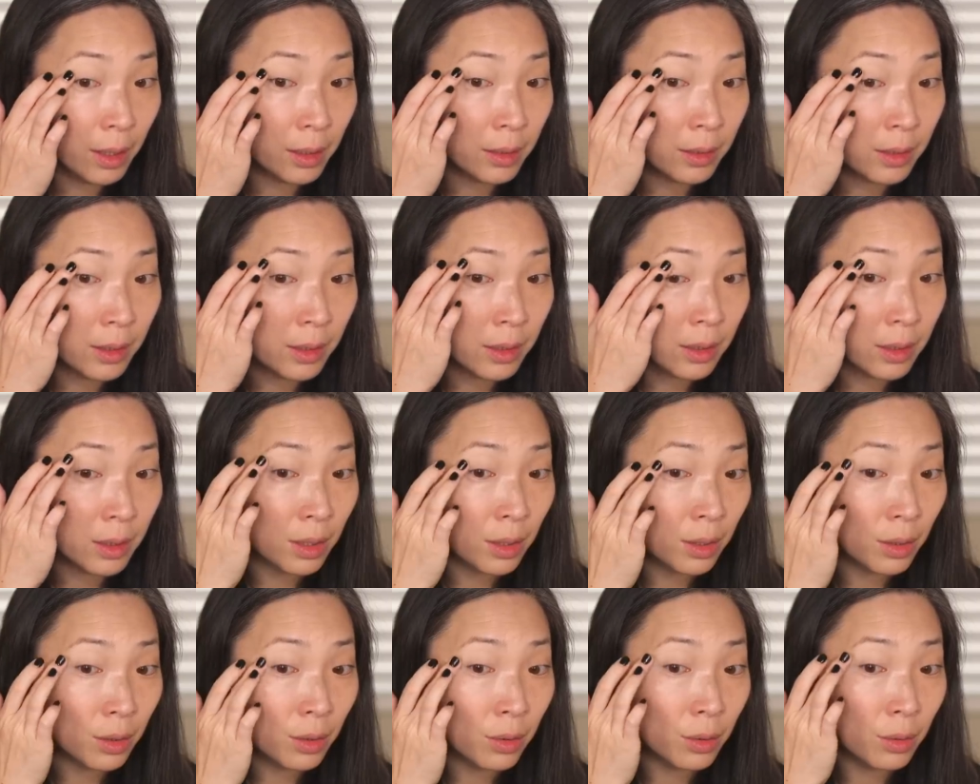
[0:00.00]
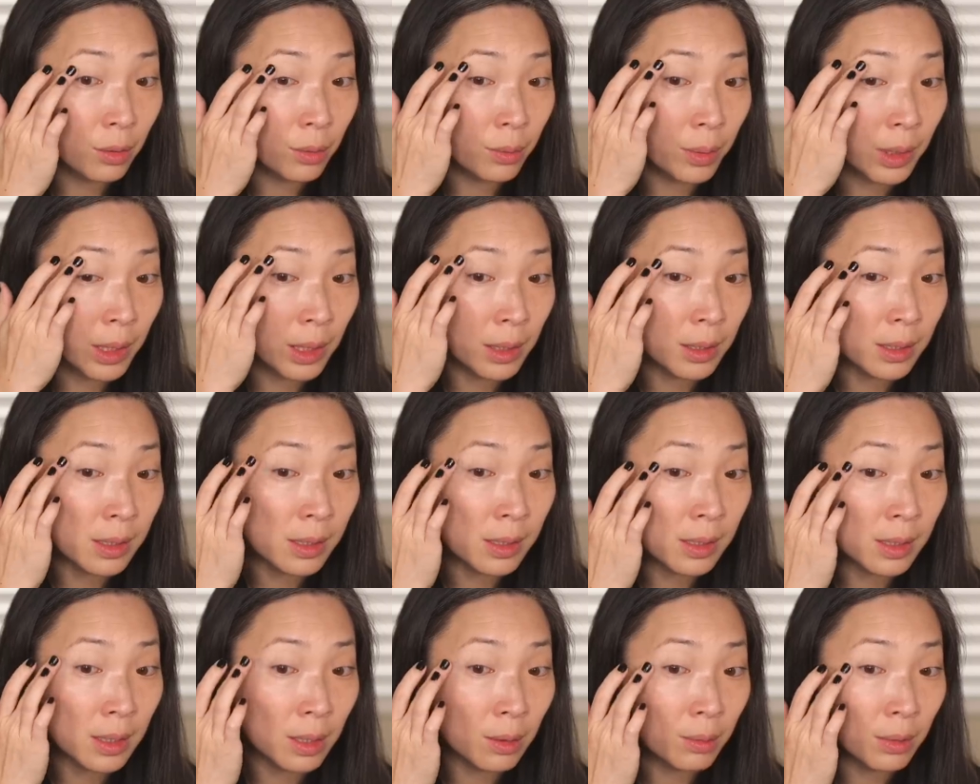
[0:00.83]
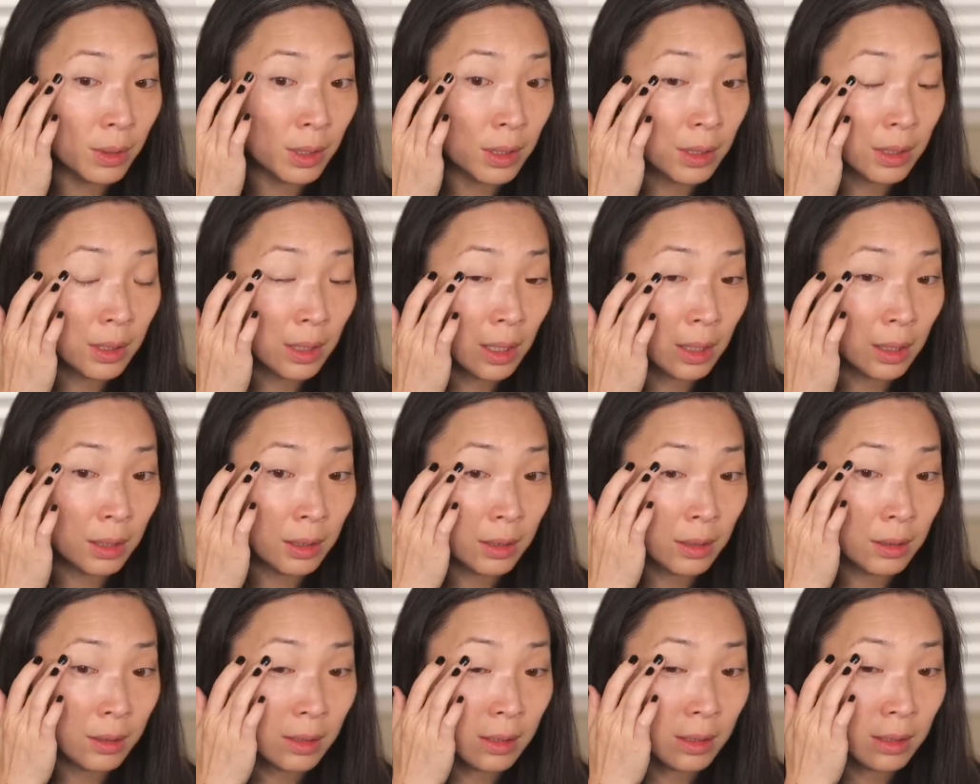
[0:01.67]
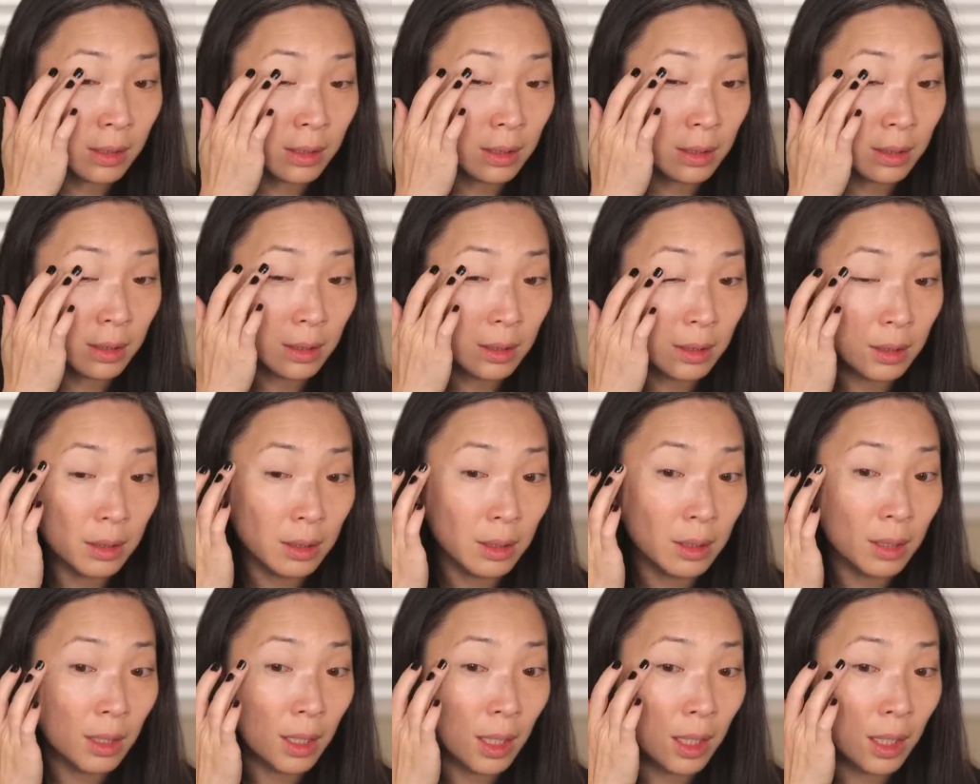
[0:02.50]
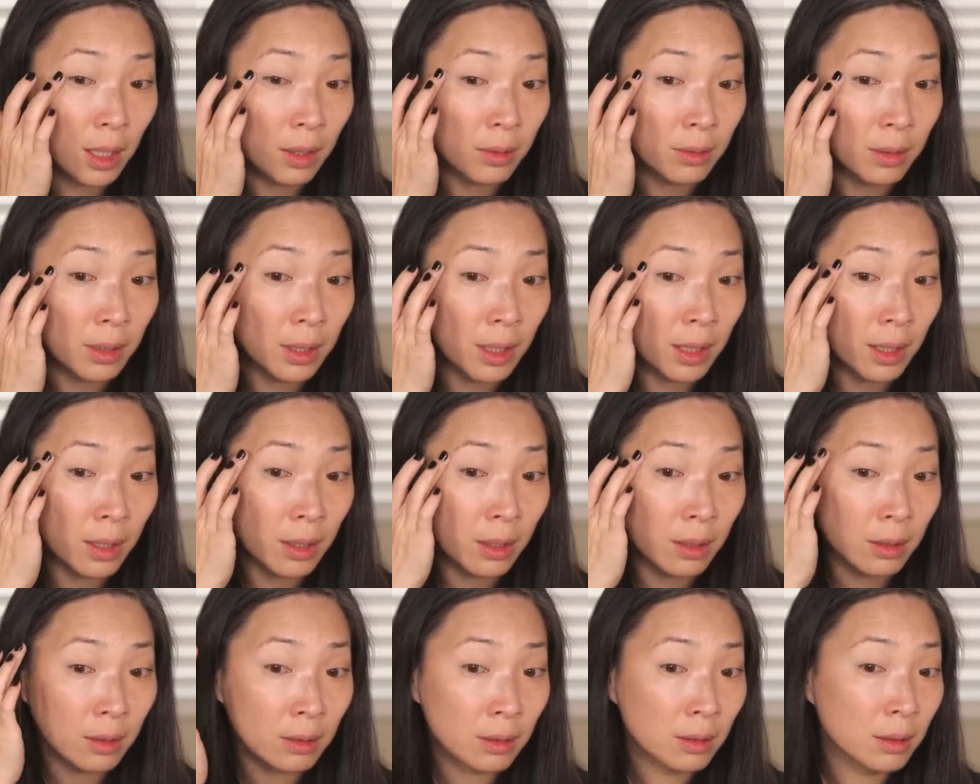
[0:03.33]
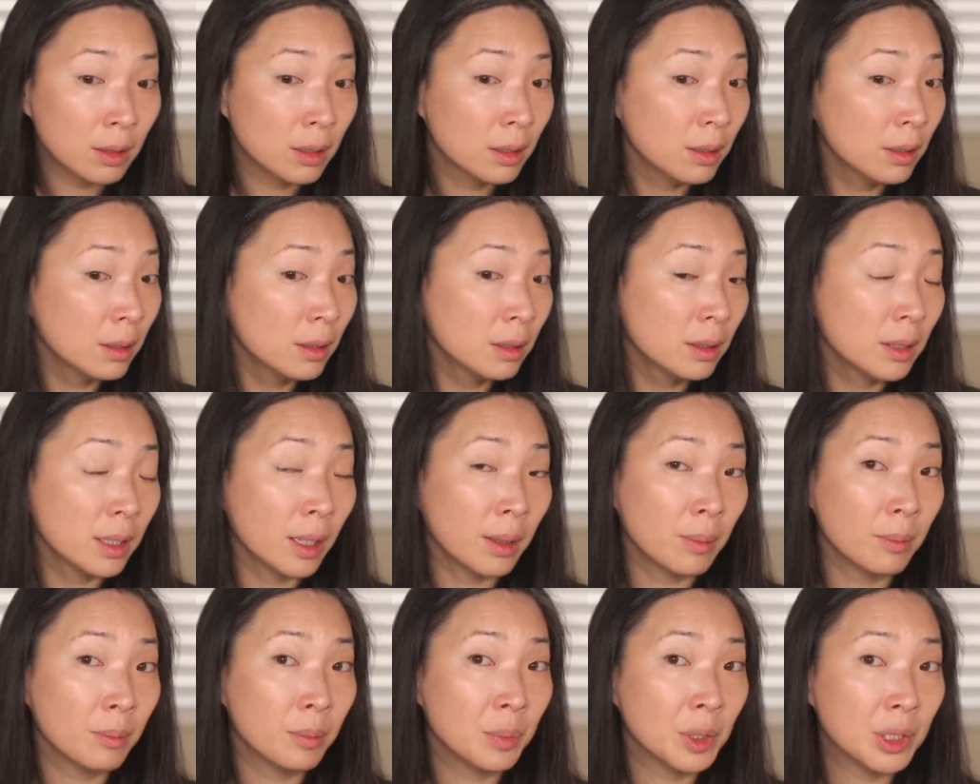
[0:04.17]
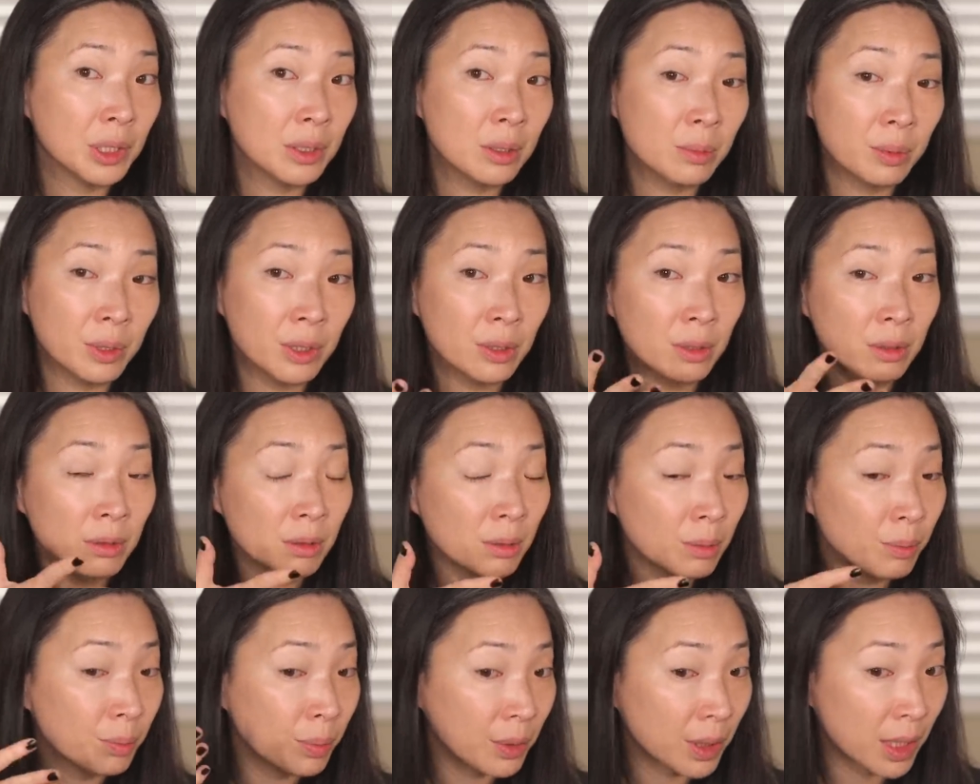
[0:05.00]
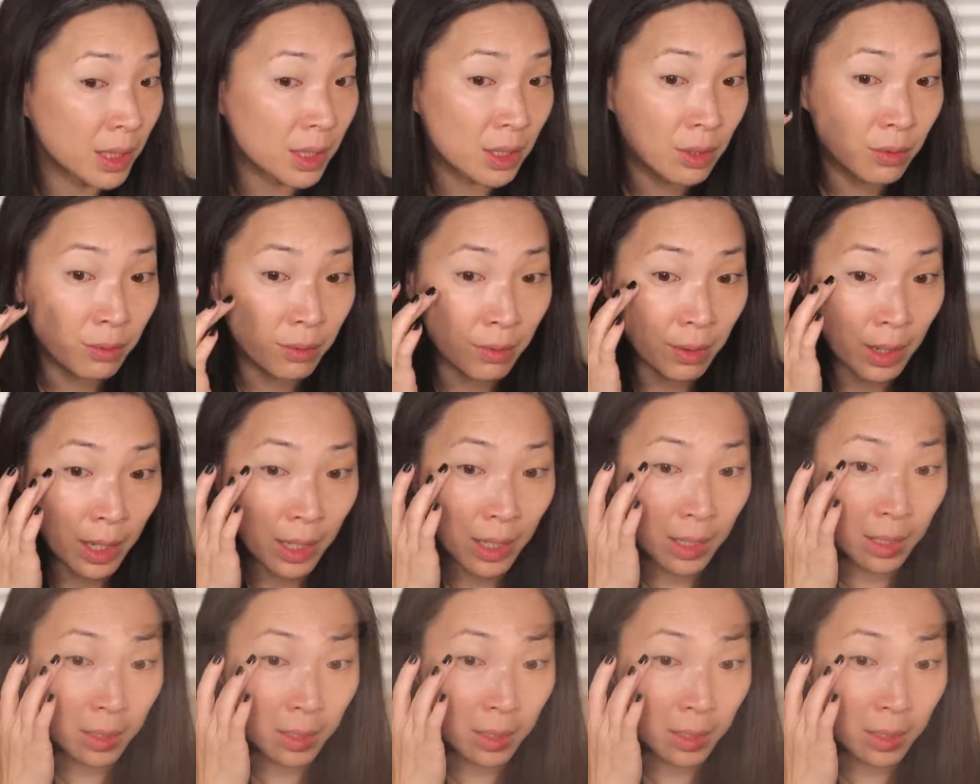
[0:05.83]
And so we can see what it does out there. Yep, buildable, blended right